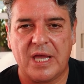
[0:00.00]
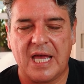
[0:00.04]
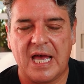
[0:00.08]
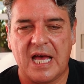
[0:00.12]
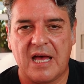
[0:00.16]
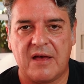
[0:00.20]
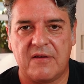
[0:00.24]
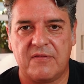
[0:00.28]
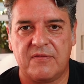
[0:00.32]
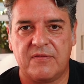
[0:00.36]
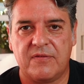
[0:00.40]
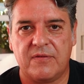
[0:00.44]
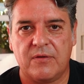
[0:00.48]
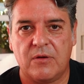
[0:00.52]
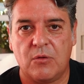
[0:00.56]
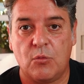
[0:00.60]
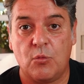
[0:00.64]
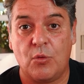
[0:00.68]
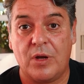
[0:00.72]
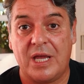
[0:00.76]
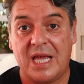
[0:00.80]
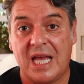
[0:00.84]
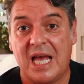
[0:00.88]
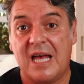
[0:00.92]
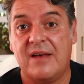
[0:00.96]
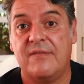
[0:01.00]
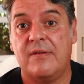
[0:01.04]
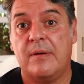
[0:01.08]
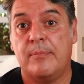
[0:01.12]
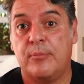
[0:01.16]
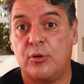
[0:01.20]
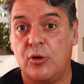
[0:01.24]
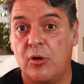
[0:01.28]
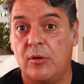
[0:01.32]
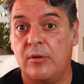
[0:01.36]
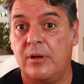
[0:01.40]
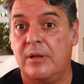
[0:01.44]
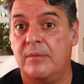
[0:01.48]
have a
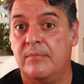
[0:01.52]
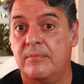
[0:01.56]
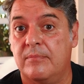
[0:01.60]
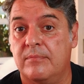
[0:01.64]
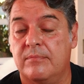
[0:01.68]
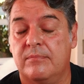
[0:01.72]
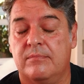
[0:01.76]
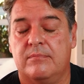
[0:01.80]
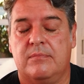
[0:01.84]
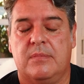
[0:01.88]
problem,